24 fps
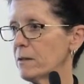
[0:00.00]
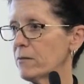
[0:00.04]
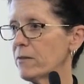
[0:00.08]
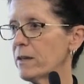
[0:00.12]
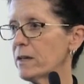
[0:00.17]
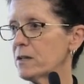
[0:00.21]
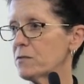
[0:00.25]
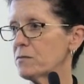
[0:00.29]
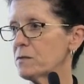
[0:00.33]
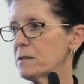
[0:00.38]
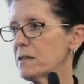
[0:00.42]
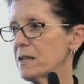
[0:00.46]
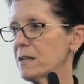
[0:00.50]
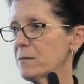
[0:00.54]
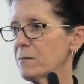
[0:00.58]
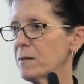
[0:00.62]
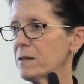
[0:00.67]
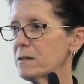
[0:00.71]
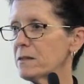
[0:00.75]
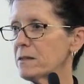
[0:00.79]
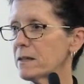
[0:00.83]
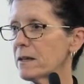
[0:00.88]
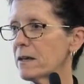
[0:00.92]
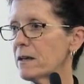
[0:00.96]
thanks for seeing
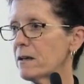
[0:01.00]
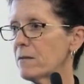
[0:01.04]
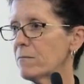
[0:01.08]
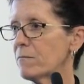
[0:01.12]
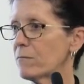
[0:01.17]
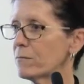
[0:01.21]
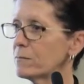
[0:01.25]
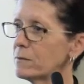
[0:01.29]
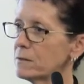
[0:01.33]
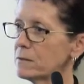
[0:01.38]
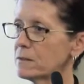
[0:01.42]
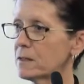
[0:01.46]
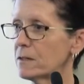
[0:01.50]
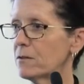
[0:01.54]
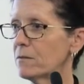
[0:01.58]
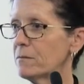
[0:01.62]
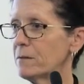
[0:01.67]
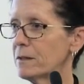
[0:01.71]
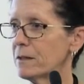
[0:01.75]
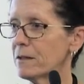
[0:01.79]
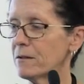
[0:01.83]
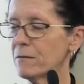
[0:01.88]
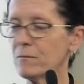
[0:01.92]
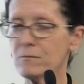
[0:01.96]
me today. I'll see,
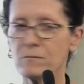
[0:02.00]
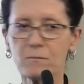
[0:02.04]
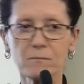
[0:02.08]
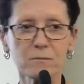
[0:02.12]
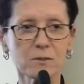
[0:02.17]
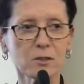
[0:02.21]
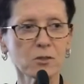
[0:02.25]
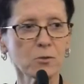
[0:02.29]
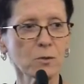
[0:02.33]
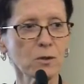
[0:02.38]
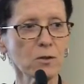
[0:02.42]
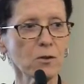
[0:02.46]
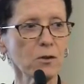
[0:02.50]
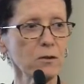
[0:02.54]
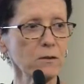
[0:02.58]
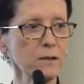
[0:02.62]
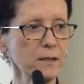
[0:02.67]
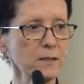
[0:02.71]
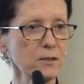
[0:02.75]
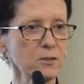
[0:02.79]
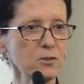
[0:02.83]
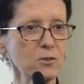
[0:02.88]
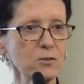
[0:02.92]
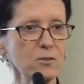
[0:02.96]
2 o'clock
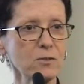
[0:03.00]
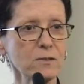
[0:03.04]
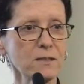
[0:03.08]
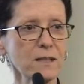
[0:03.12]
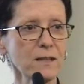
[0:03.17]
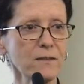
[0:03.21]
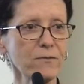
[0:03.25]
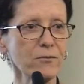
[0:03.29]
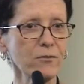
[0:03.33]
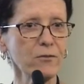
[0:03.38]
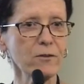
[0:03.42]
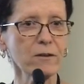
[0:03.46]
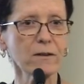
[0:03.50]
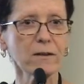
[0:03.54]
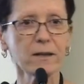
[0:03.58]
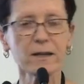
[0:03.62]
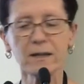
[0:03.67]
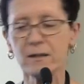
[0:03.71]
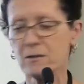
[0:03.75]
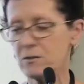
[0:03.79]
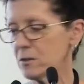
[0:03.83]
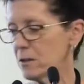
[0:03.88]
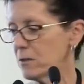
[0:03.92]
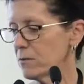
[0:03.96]
next Tuesday for an
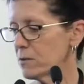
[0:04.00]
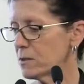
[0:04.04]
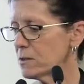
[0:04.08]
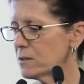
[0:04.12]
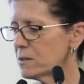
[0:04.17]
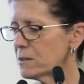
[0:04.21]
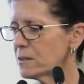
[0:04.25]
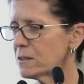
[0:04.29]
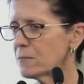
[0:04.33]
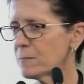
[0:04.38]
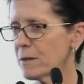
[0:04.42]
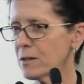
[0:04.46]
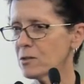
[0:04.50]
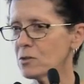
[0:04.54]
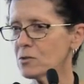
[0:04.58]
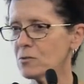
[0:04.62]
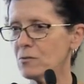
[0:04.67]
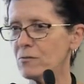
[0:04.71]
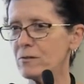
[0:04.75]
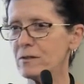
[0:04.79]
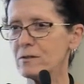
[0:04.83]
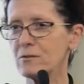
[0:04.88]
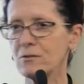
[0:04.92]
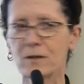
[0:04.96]
in-service, just to make
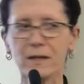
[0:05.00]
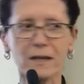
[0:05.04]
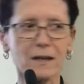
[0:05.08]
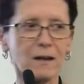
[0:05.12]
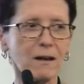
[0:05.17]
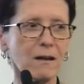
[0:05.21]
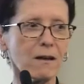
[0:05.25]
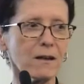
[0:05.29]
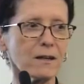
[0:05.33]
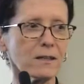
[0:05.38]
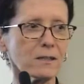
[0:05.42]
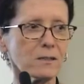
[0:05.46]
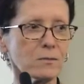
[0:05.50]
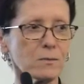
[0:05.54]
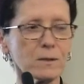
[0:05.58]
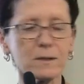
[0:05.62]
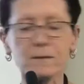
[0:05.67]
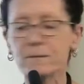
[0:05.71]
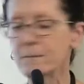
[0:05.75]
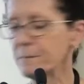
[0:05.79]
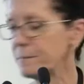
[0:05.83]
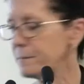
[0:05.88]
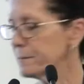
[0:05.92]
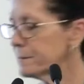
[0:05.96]
sure it's all in line as
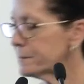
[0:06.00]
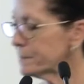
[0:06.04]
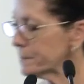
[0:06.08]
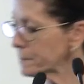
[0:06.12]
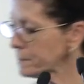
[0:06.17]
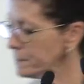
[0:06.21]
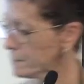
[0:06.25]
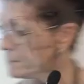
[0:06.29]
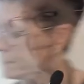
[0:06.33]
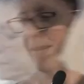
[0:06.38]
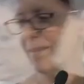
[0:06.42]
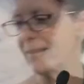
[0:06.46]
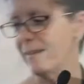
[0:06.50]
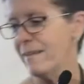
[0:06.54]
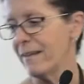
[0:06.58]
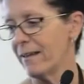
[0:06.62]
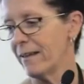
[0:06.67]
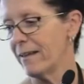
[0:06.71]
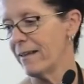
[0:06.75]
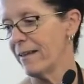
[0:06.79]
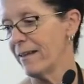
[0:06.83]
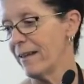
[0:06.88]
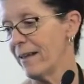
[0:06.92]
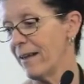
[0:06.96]
well.
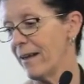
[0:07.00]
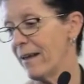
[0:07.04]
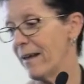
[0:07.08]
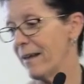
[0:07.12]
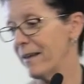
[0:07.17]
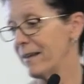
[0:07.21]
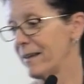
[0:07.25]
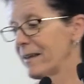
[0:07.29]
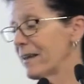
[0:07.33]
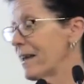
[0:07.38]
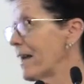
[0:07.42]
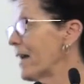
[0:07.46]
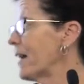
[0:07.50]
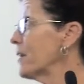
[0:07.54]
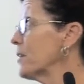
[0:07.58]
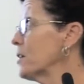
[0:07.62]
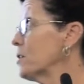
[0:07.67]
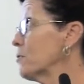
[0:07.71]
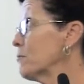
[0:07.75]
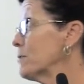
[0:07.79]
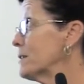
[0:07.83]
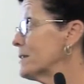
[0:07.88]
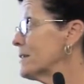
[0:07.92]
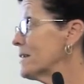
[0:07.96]
Yeah, how do
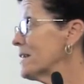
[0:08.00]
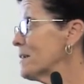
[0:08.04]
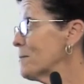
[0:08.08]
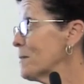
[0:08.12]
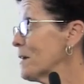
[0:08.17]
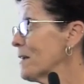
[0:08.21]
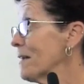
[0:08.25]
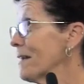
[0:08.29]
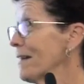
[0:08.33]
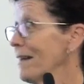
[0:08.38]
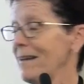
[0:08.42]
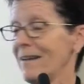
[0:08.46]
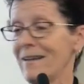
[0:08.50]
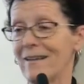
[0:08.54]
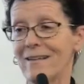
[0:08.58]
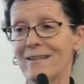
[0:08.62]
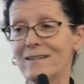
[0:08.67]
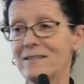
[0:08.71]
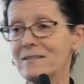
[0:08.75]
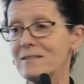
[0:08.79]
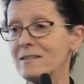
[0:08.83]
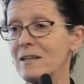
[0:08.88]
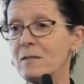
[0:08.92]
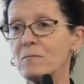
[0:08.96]
you redeem it?
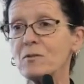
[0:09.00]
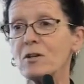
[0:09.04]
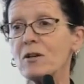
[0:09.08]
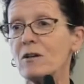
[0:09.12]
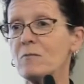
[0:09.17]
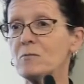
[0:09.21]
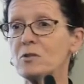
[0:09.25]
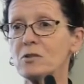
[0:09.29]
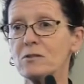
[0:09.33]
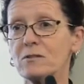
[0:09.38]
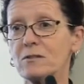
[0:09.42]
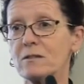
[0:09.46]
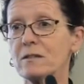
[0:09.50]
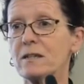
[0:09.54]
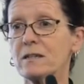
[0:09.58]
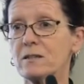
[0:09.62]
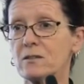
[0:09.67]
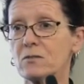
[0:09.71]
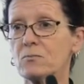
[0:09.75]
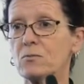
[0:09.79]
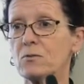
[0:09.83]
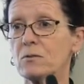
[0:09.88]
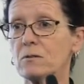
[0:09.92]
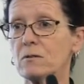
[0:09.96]
Sometimes you do
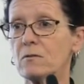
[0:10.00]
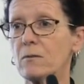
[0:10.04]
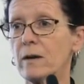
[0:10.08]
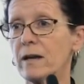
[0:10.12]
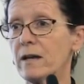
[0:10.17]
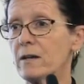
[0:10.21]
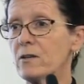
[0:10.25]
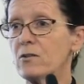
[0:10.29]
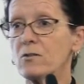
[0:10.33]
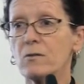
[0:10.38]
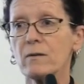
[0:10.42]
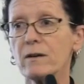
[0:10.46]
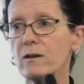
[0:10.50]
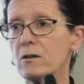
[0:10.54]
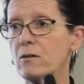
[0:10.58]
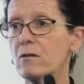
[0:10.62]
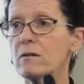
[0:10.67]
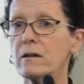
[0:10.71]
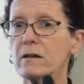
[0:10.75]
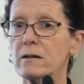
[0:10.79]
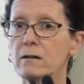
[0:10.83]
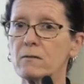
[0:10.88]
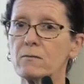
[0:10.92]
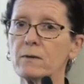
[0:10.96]
need to walk away and you are
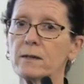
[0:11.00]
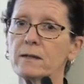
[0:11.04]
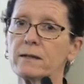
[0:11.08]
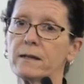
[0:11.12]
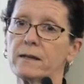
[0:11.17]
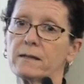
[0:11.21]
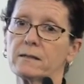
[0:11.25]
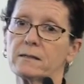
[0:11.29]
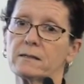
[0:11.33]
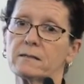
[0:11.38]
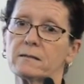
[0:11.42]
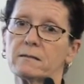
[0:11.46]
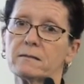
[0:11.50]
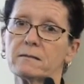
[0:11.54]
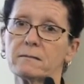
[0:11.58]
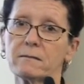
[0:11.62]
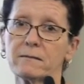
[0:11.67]
not going to win that